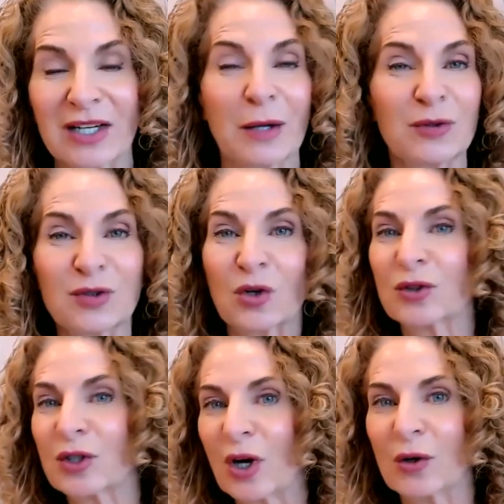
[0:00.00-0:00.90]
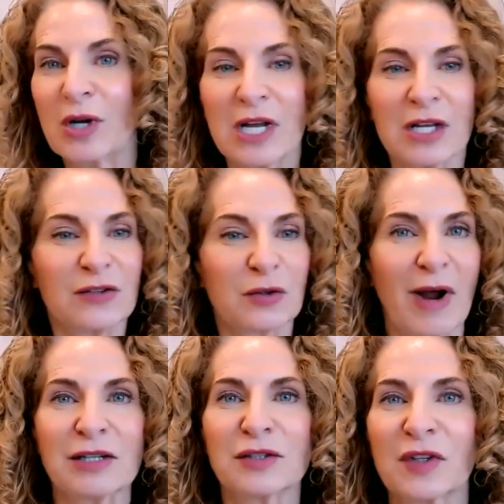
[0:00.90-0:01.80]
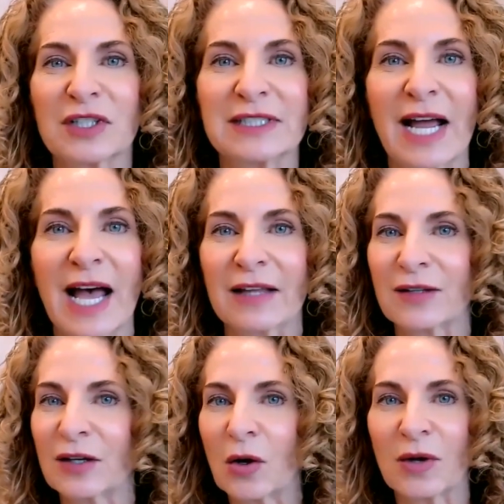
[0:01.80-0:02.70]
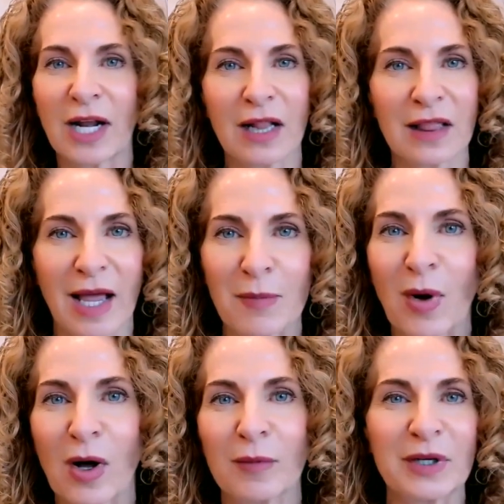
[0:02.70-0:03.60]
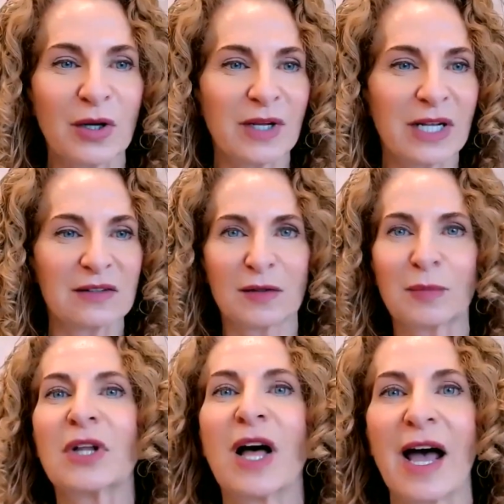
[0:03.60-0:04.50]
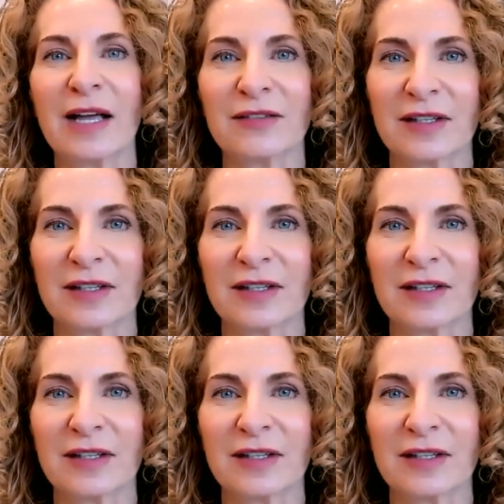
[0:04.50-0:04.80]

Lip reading: And I was told to go scrounge for a desk and go get a light bulb and go get supplies.